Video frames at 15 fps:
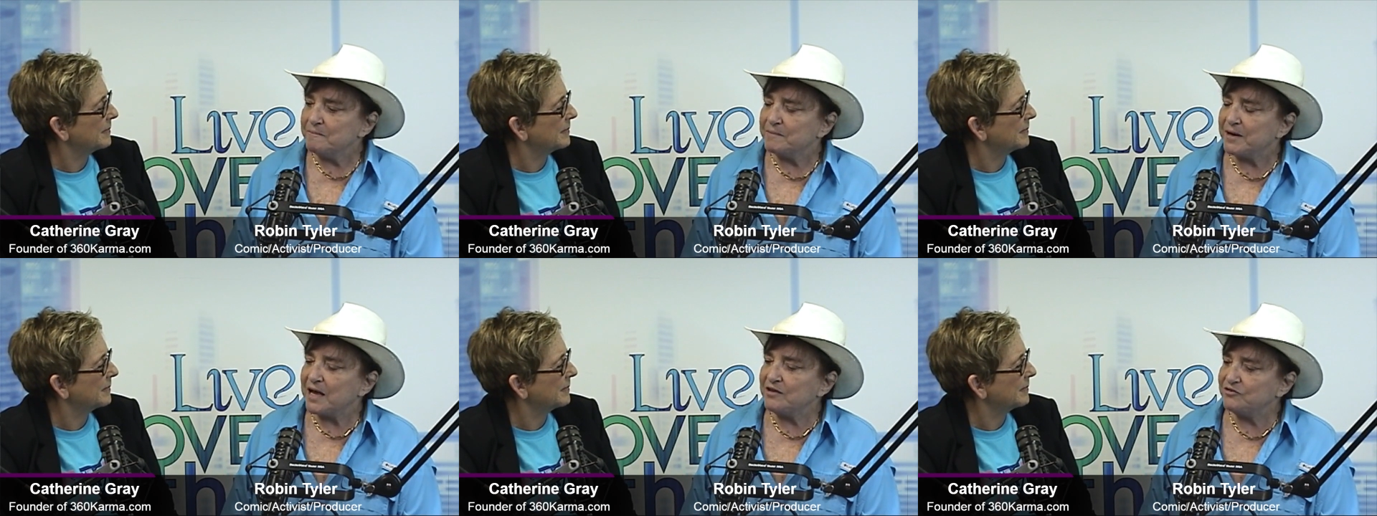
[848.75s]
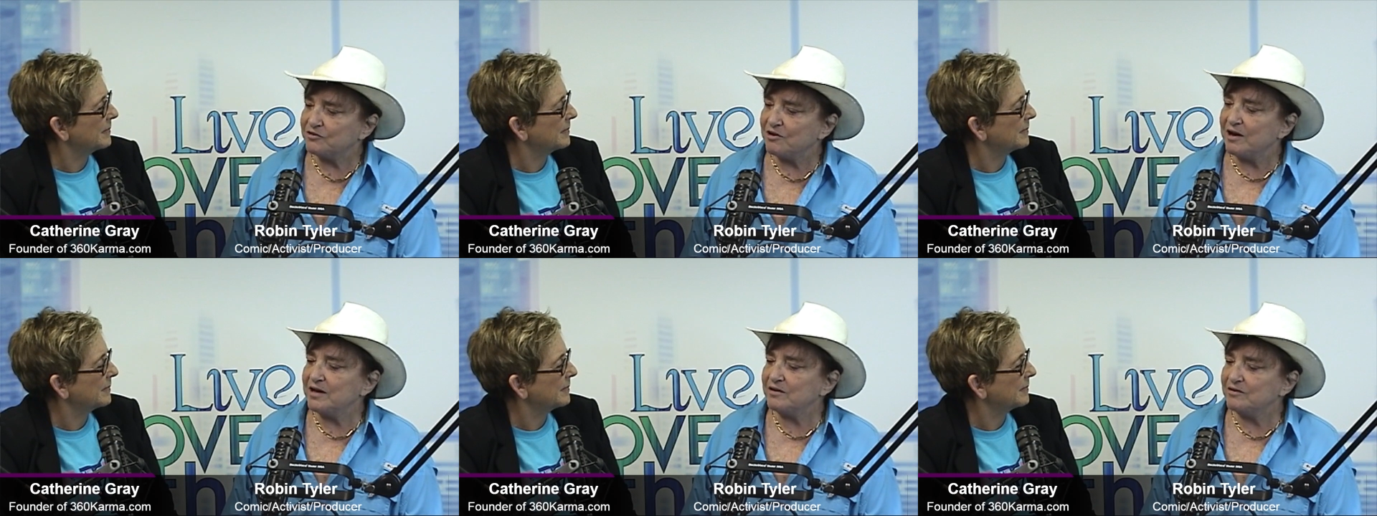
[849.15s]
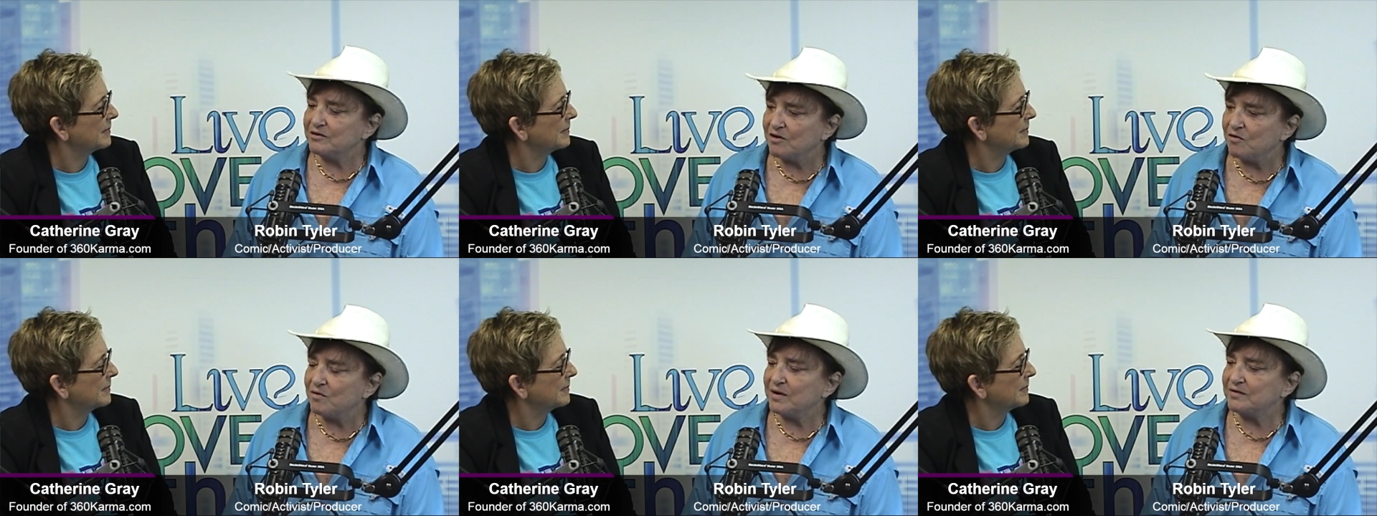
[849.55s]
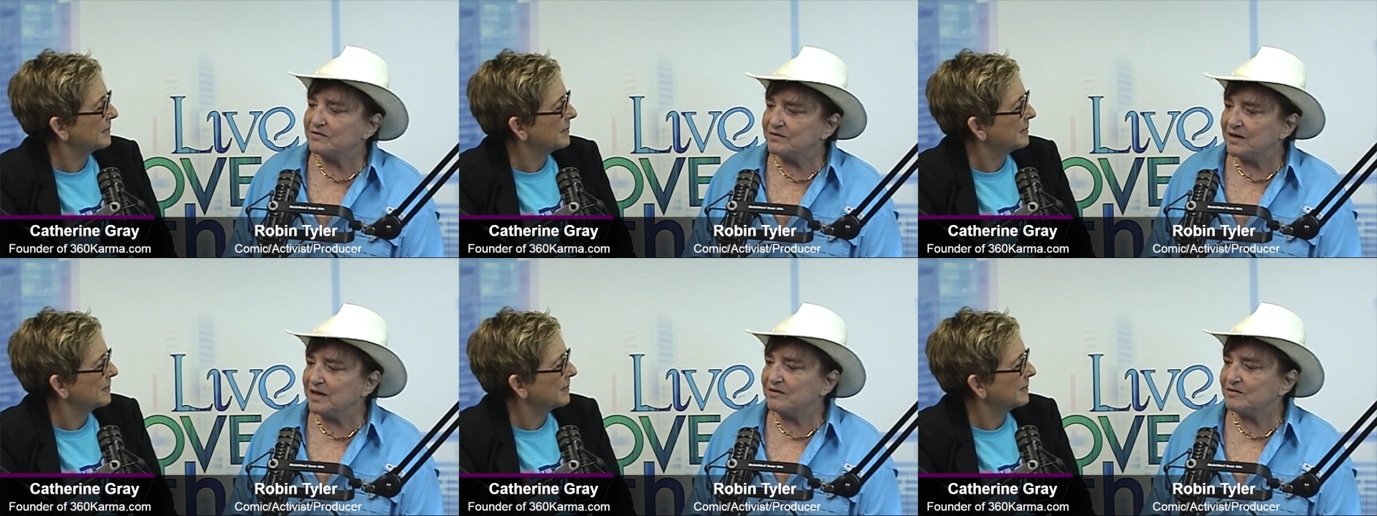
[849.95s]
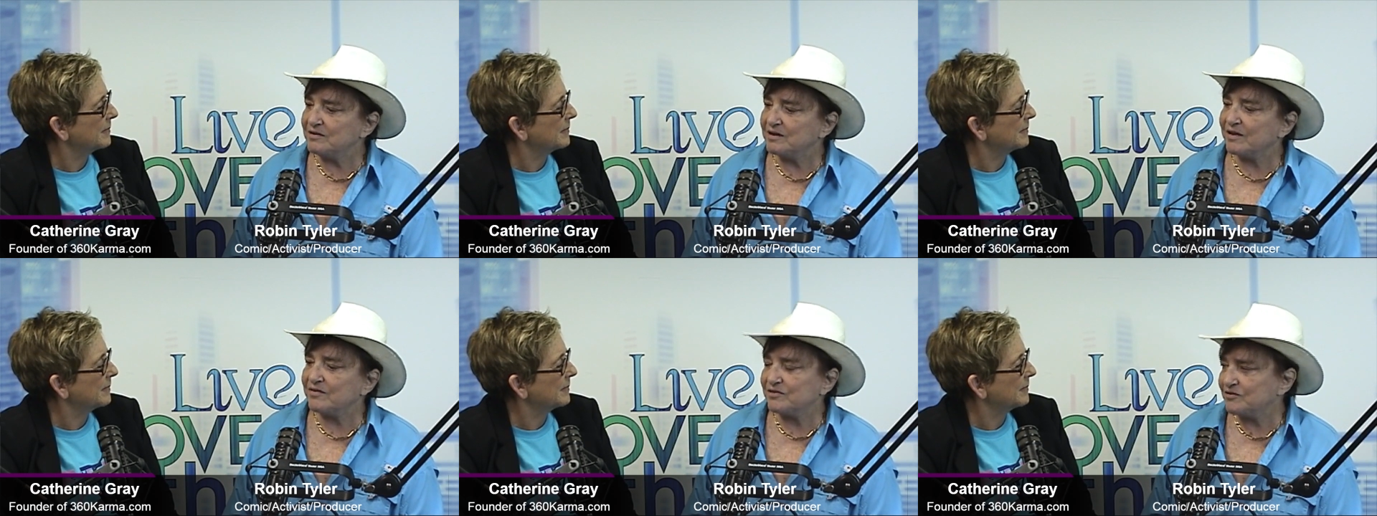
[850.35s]
Speaker 1: but I started to go on stage and
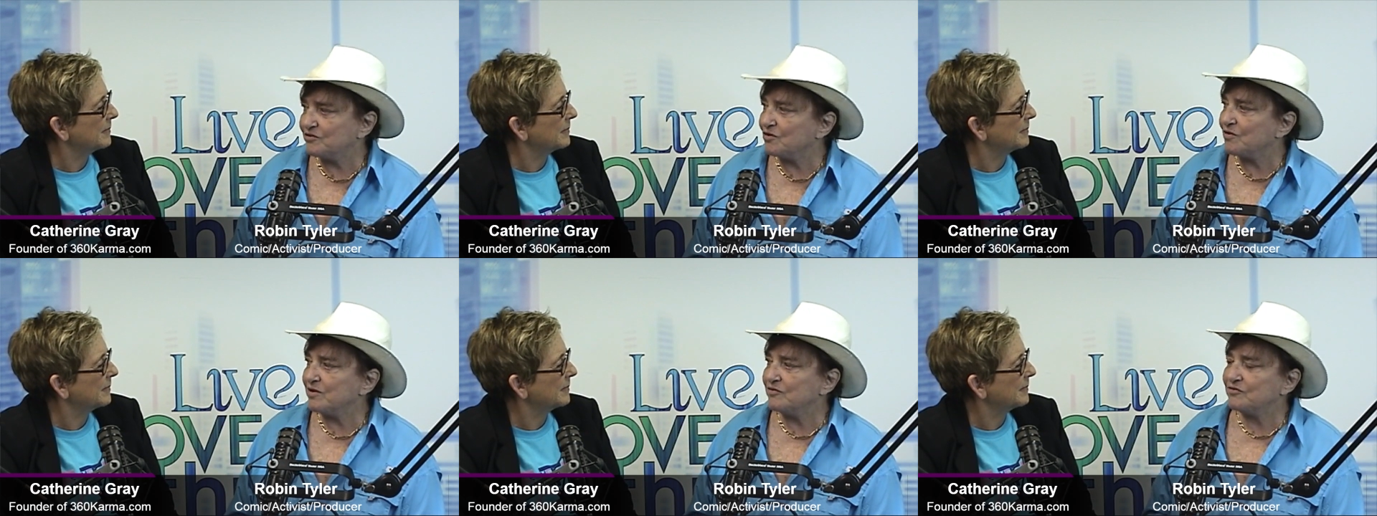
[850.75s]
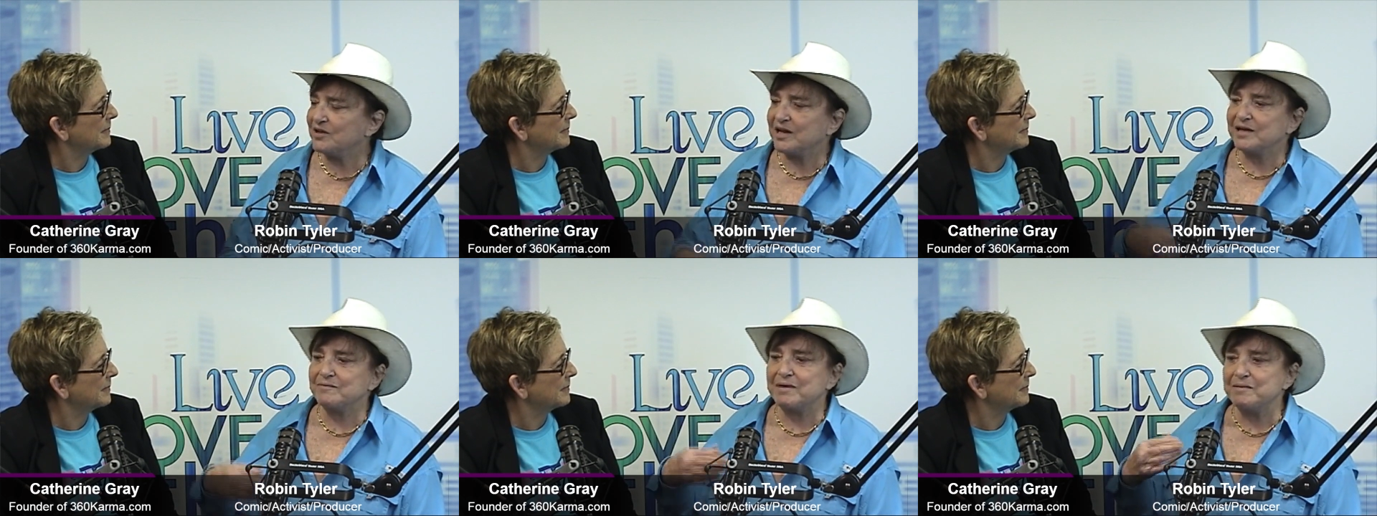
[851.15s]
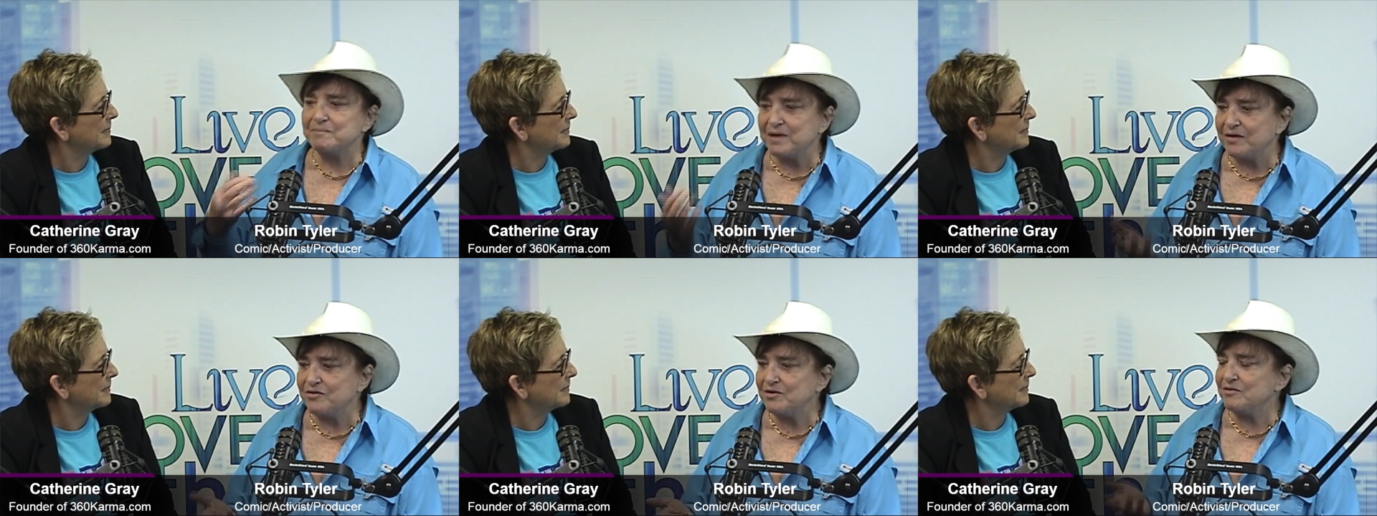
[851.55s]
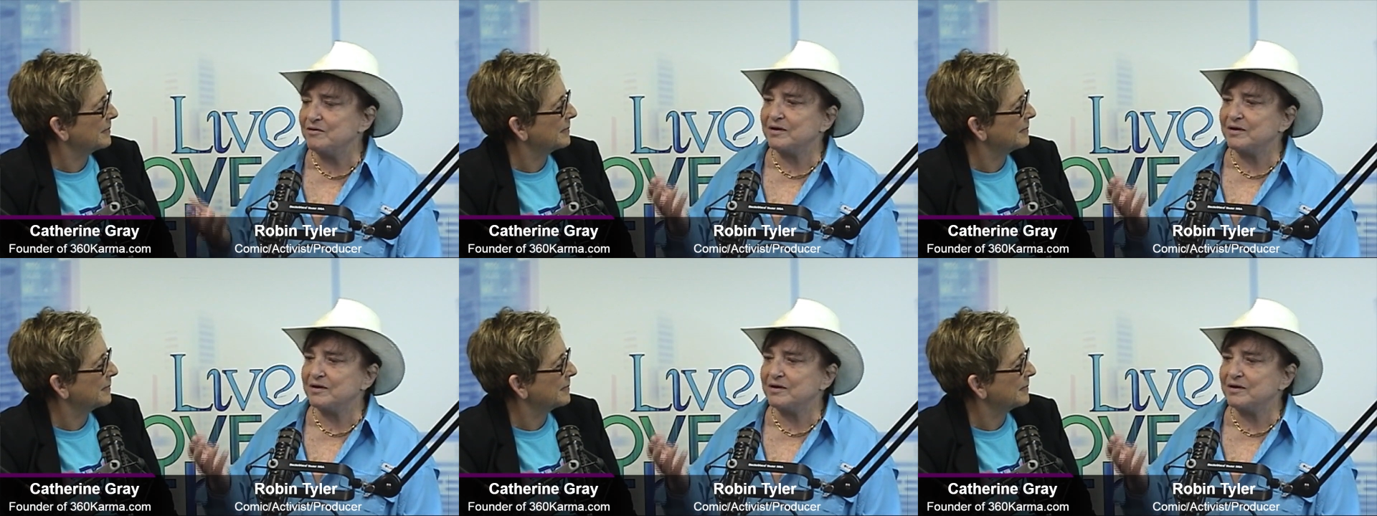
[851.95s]
tell the story of telling my mother,